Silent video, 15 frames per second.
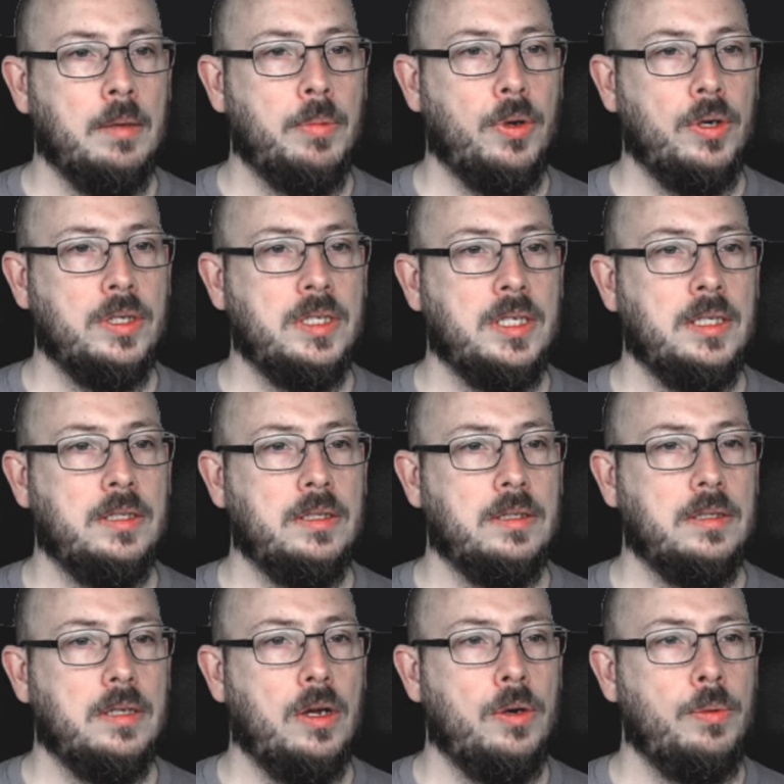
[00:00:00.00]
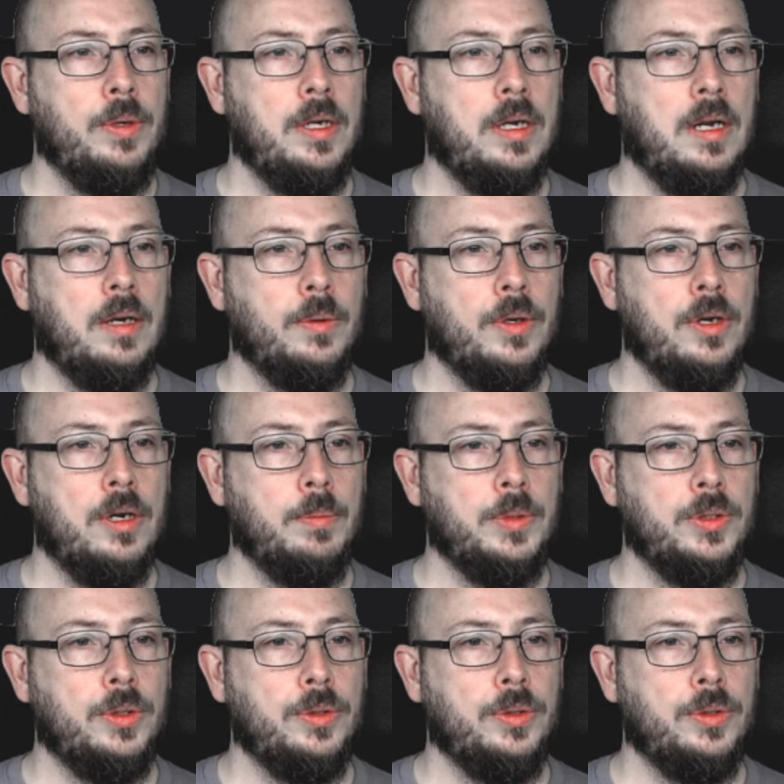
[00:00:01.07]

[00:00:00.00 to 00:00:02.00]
policies only allow the anonymous